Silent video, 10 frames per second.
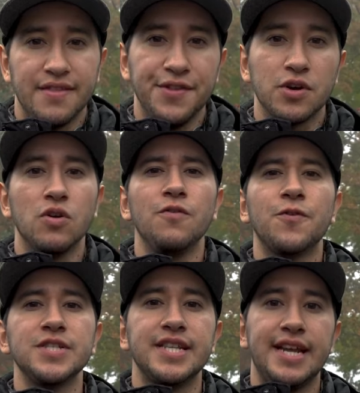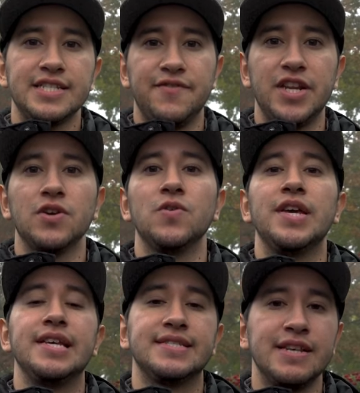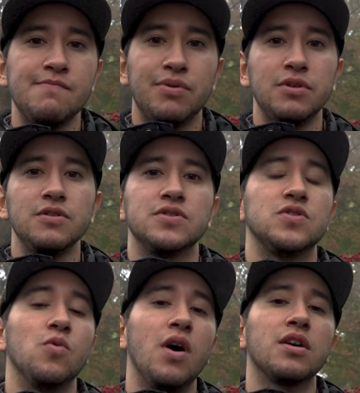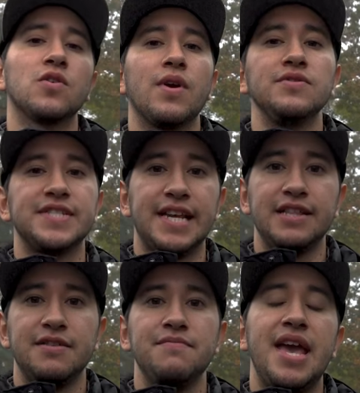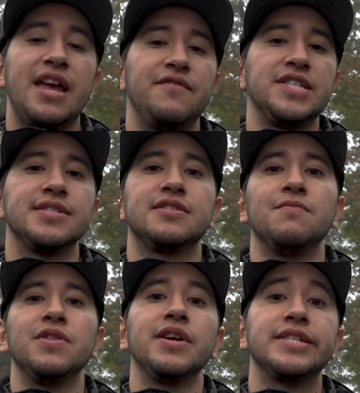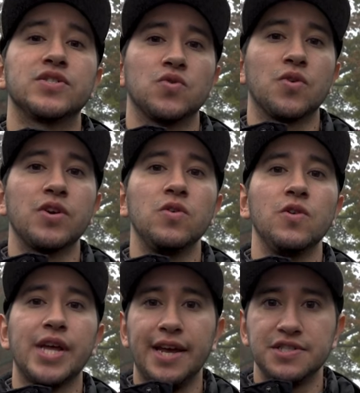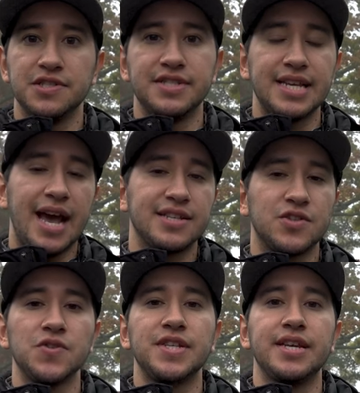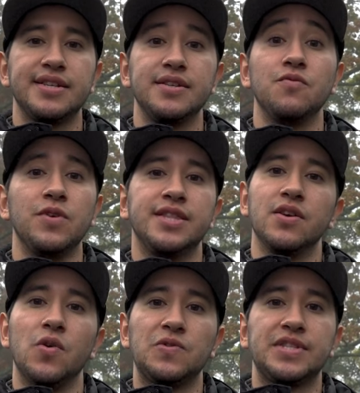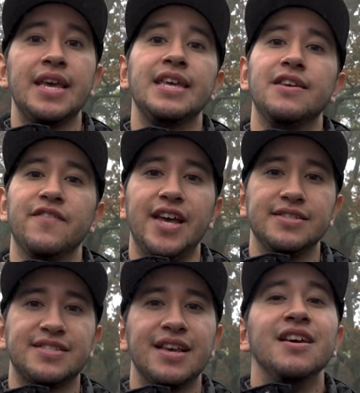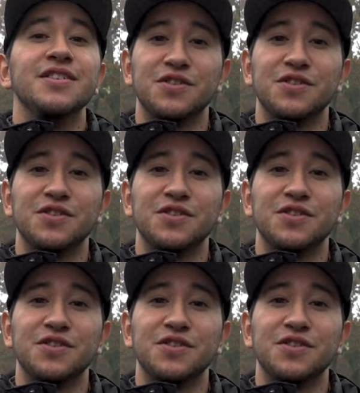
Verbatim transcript: The goal for today's video is simple: to walk around Salem and visit some of the historical locations associated with those events.